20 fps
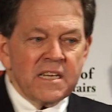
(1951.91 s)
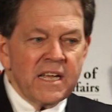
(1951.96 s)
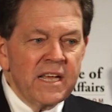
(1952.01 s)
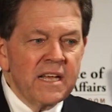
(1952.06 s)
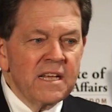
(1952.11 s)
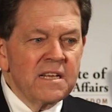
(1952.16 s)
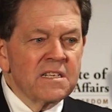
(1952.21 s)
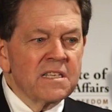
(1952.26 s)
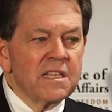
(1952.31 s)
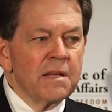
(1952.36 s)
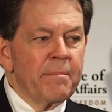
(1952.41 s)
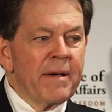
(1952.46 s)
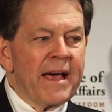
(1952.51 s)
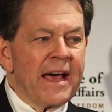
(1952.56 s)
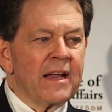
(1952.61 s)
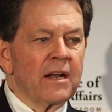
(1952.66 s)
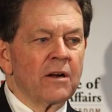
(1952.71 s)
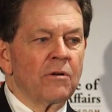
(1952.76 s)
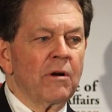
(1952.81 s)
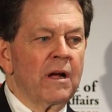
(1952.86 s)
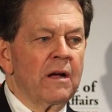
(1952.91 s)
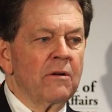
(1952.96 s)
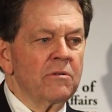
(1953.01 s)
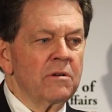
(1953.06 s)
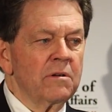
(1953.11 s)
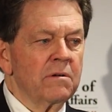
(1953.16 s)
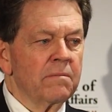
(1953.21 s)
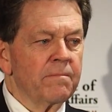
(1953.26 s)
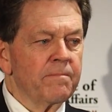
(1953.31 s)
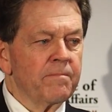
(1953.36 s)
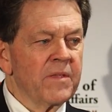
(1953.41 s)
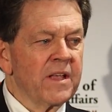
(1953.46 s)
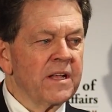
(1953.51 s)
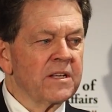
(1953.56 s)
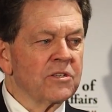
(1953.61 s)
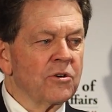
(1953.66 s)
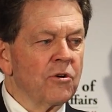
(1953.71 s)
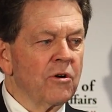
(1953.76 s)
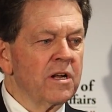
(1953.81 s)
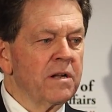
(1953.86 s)
is the battleground.
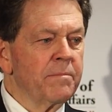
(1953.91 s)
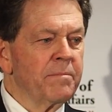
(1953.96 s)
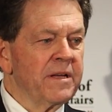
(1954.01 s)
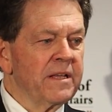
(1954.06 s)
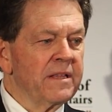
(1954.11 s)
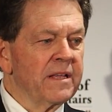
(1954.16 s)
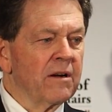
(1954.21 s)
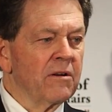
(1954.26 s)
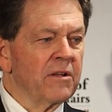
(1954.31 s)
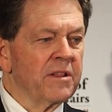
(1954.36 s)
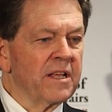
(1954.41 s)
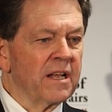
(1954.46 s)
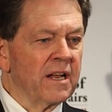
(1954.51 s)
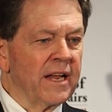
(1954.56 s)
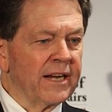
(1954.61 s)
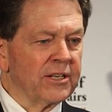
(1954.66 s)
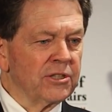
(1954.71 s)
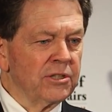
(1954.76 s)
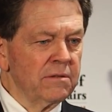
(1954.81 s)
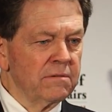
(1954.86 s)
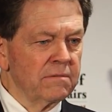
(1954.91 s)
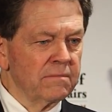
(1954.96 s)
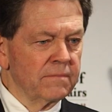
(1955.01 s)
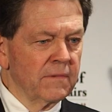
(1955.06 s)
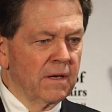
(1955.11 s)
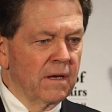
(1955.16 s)
It's going to be there in the election.